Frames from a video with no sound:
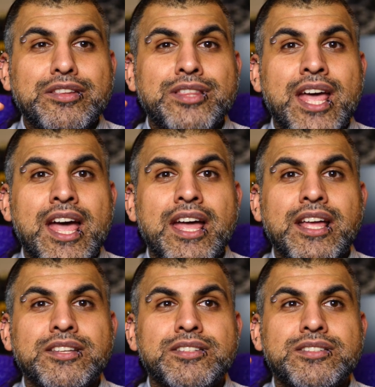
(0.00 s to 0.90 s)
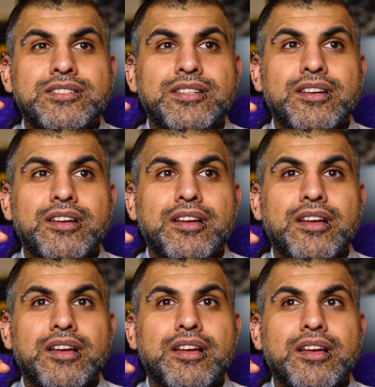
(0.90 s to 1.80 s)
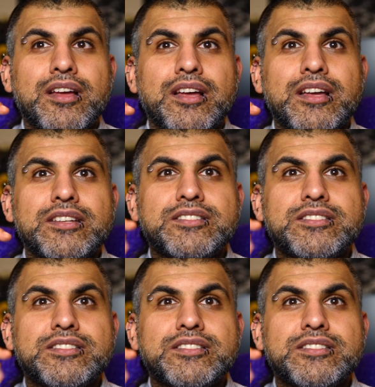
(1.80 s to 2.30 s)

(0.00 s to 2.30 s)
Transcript: there's a